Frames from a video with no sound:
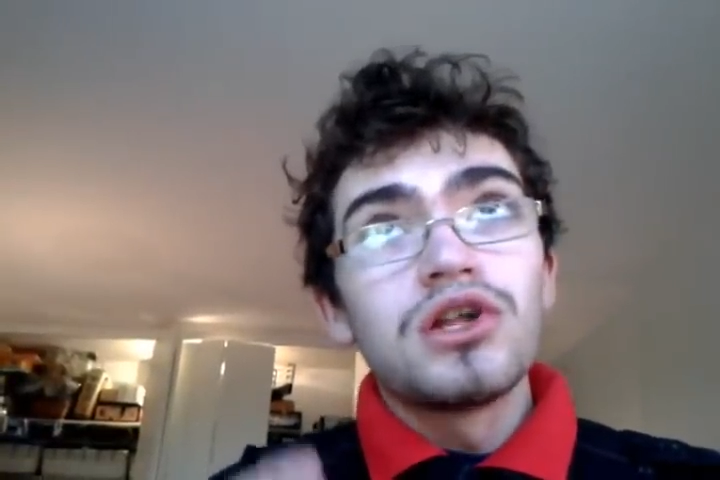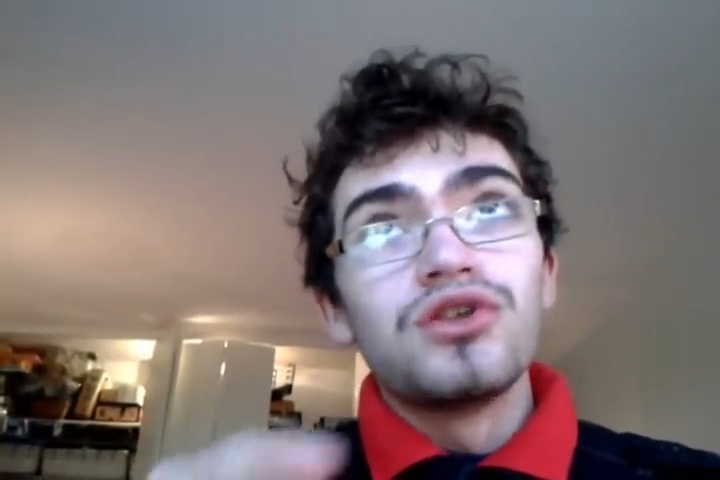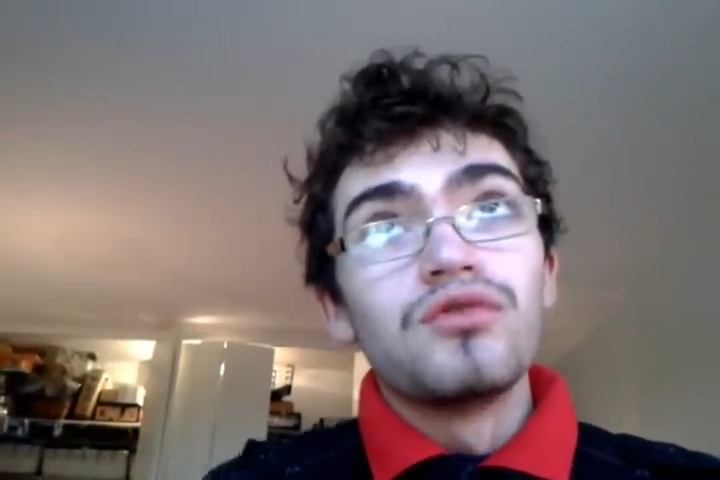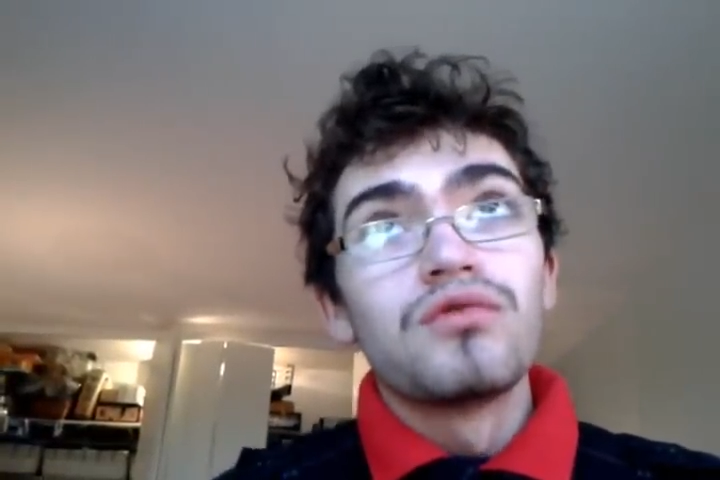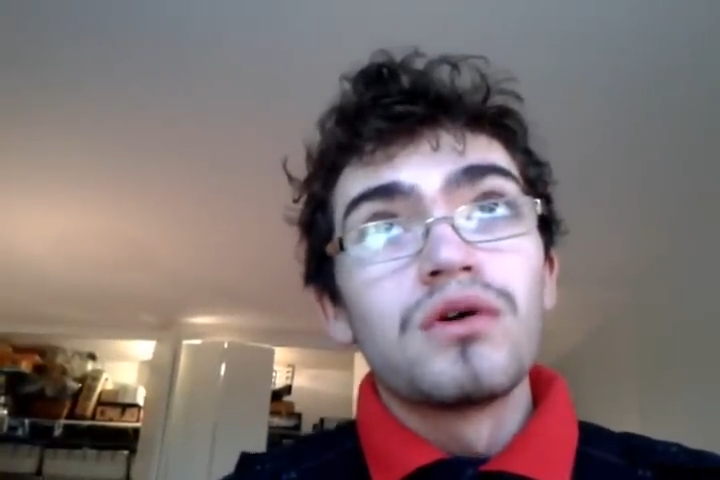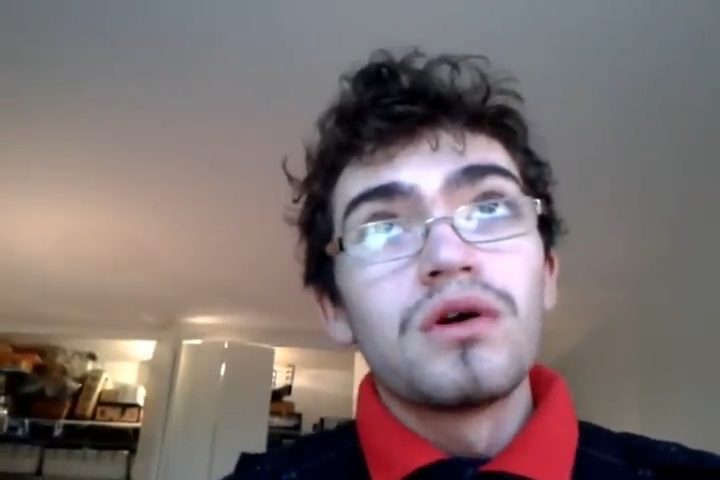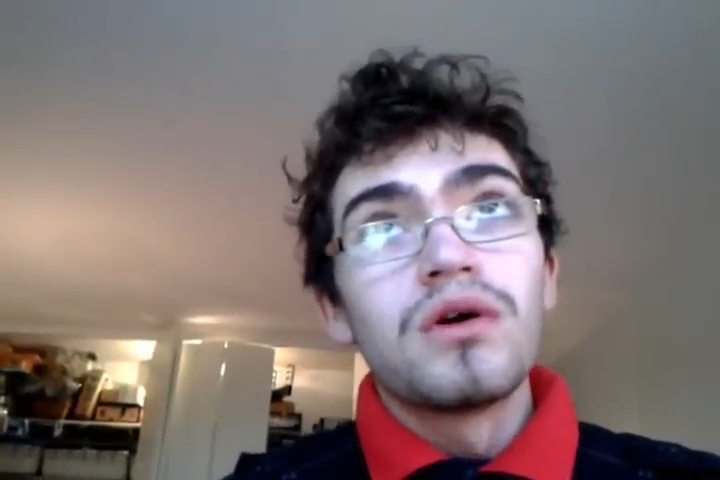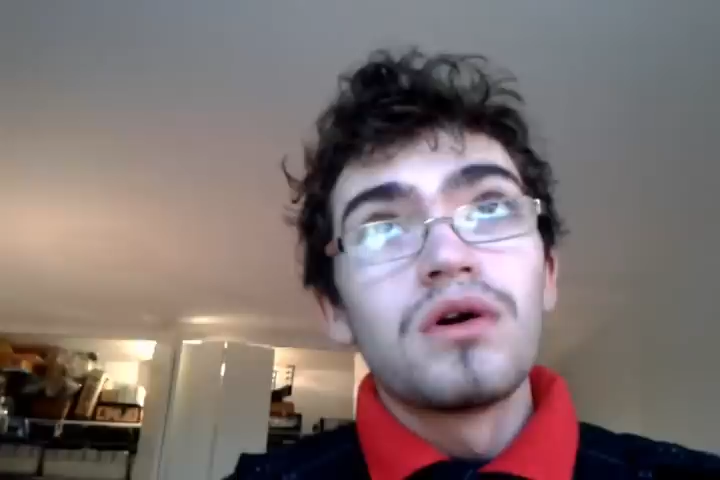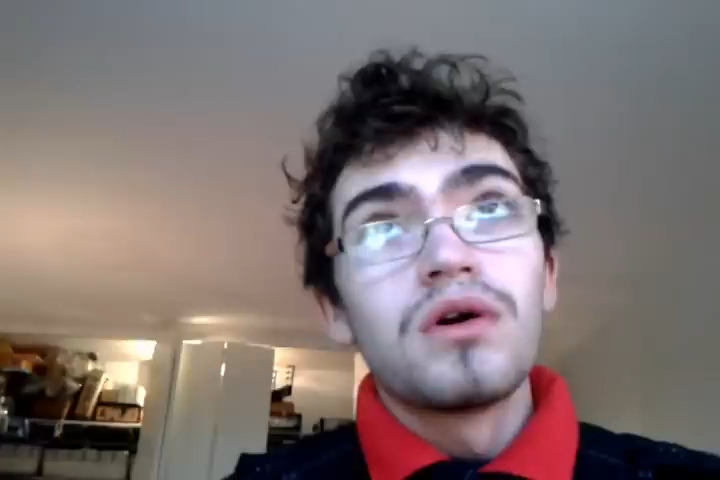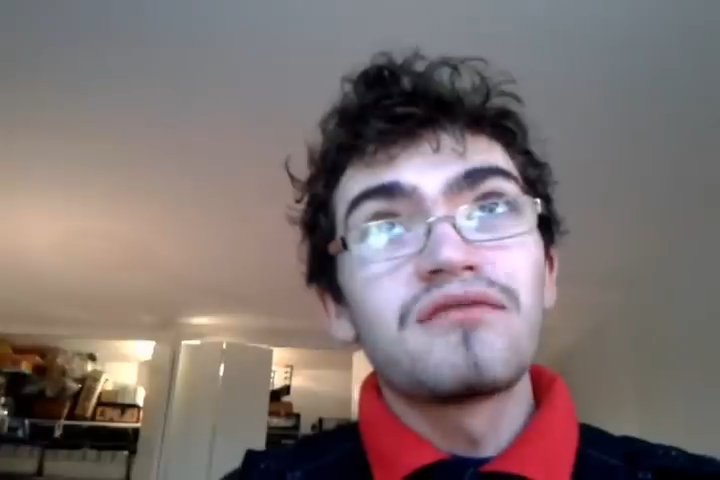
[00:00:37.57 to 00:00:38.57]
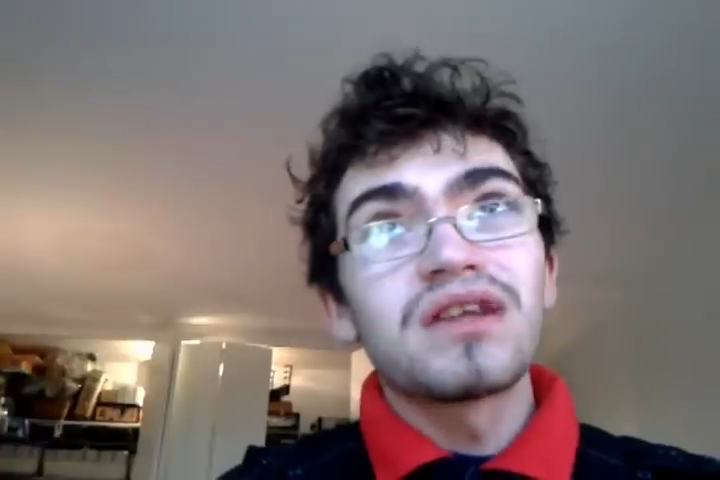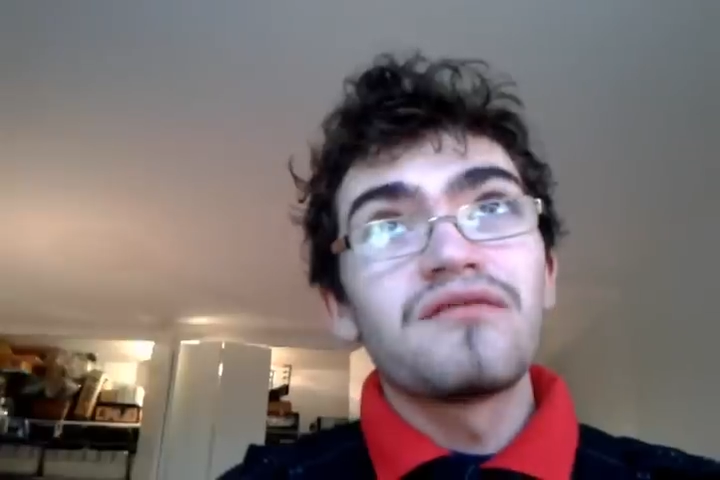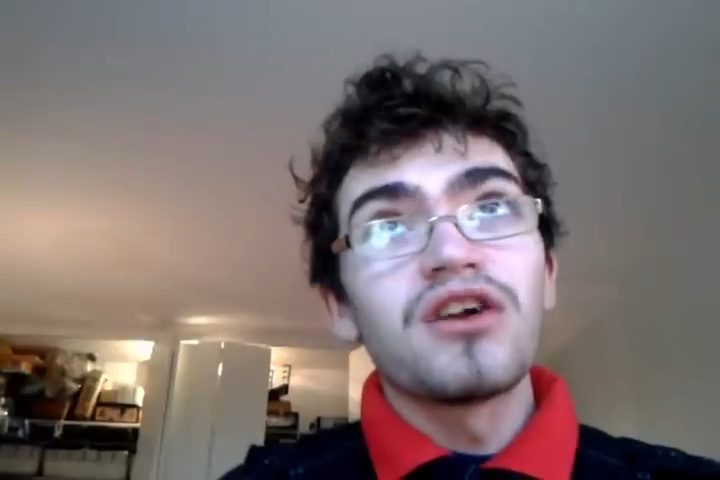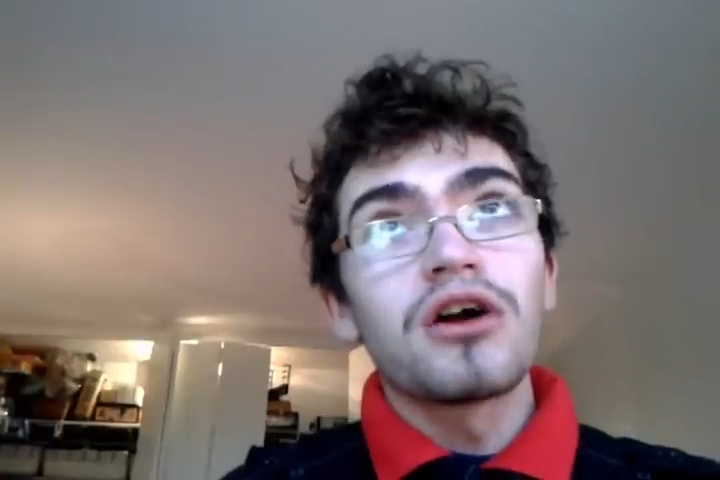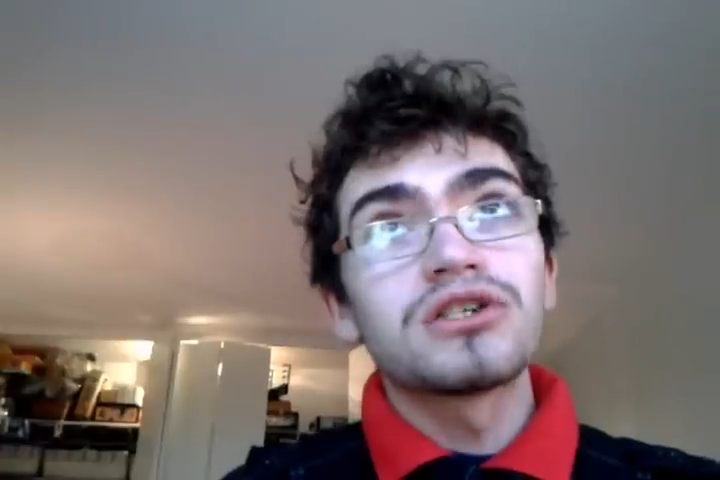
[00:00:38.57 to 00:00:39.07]
You, Mason
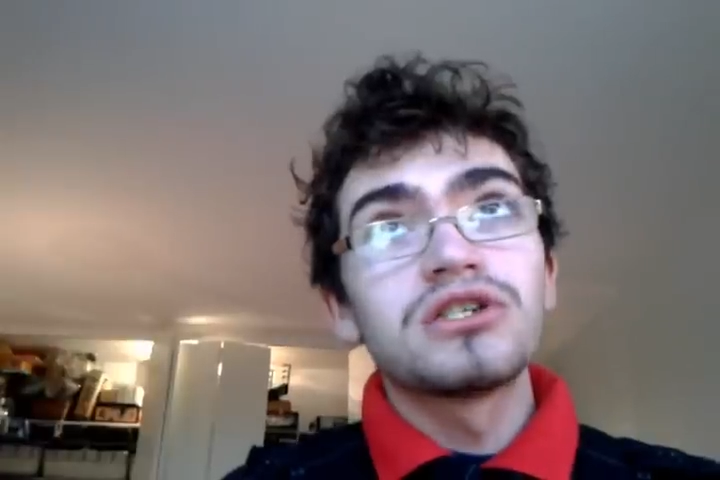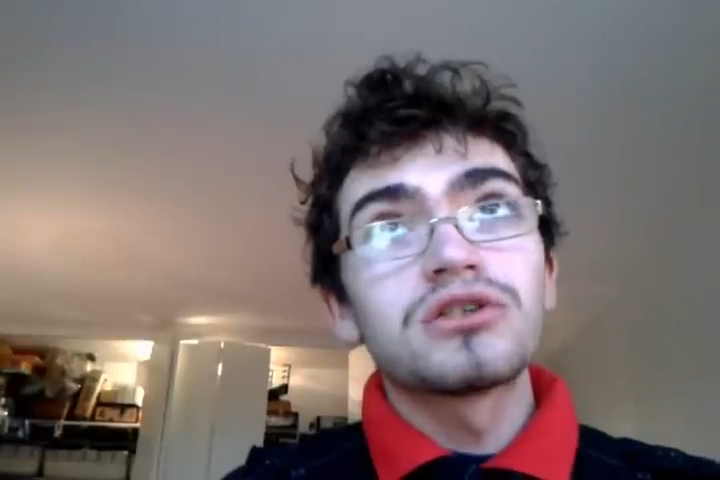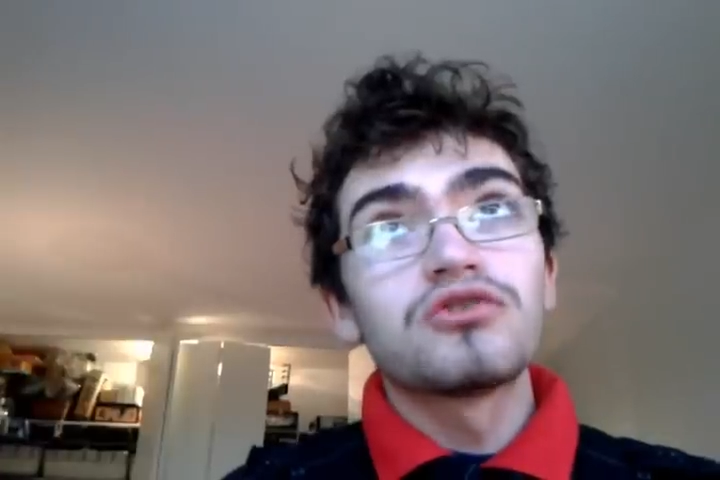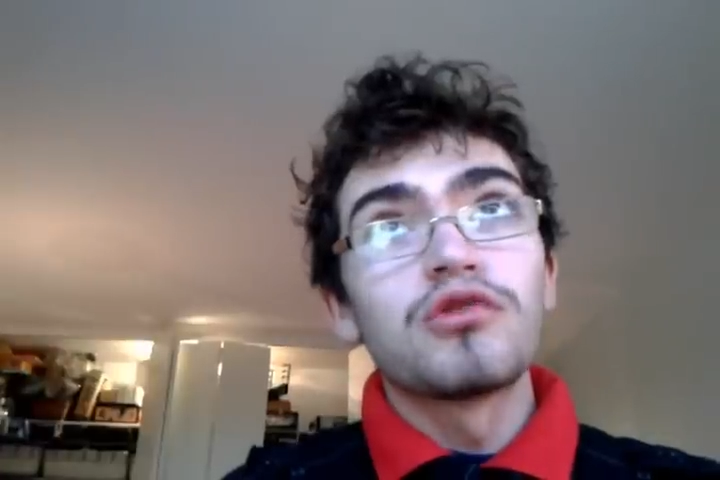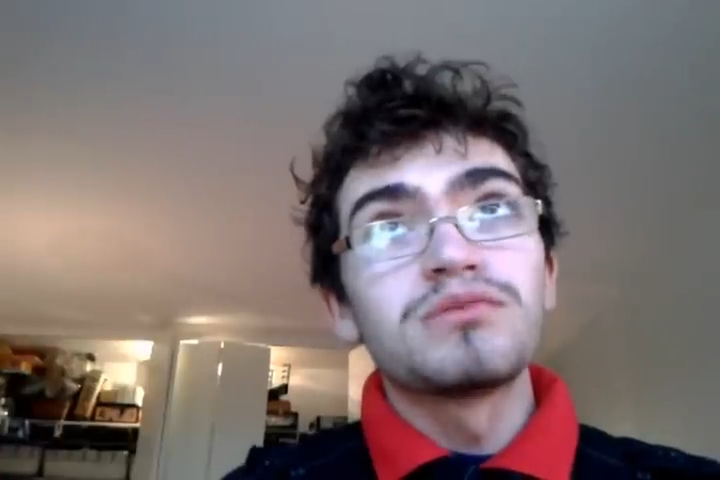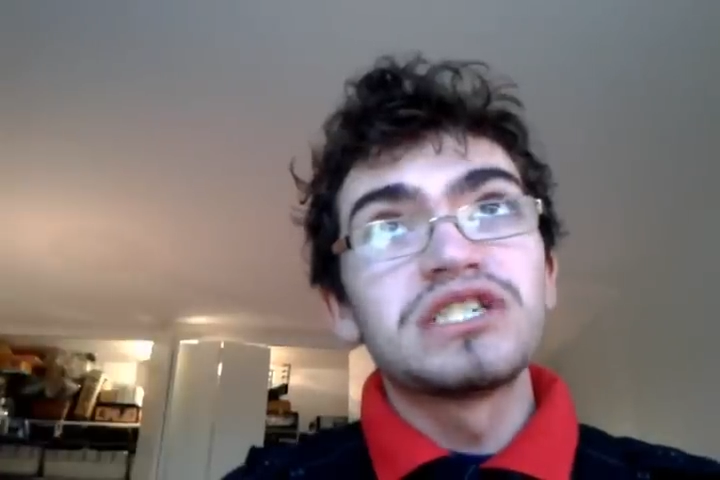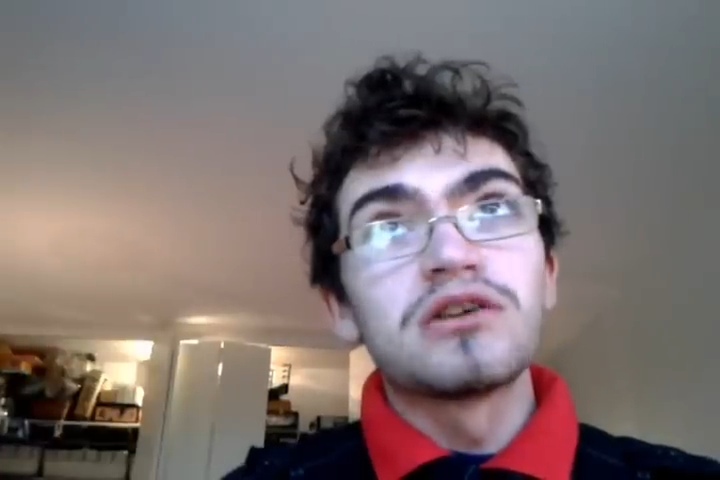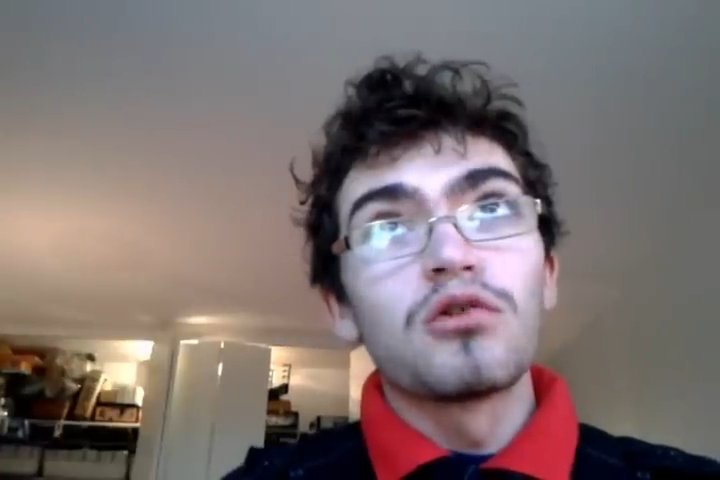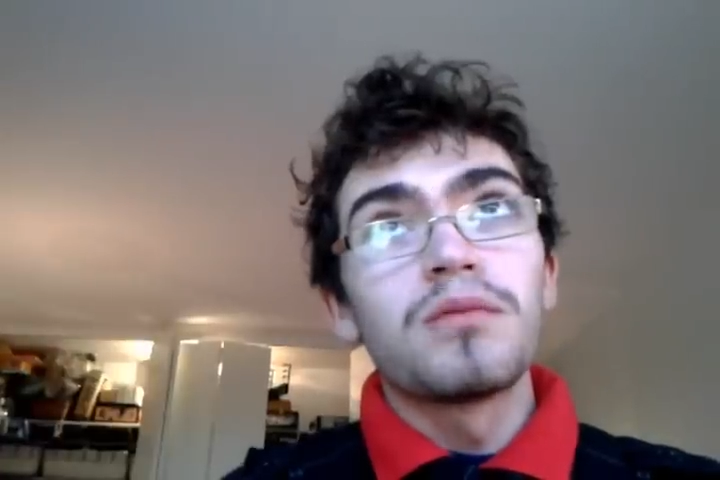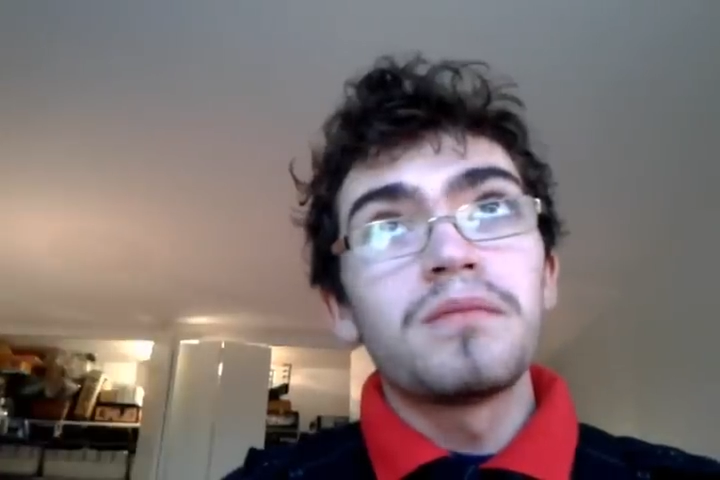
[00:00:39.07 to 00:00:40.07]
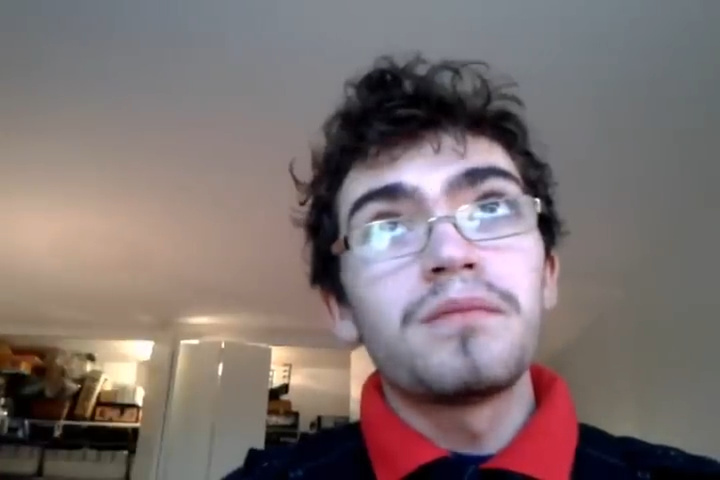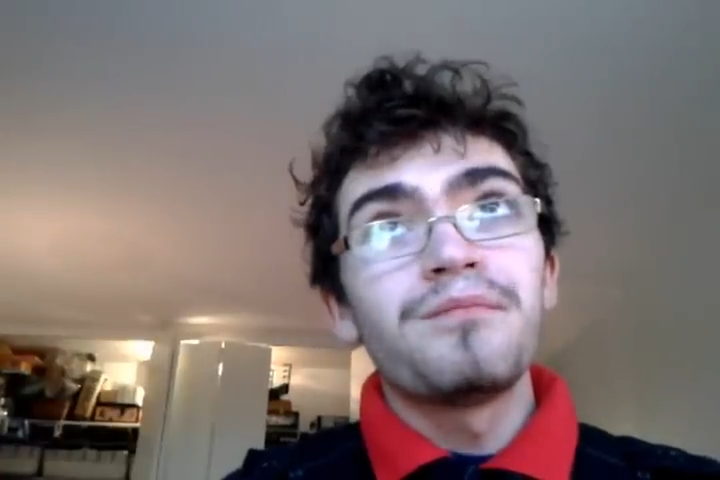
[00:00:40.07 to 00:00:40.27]
Everyday Vlogs. Corm Siegel.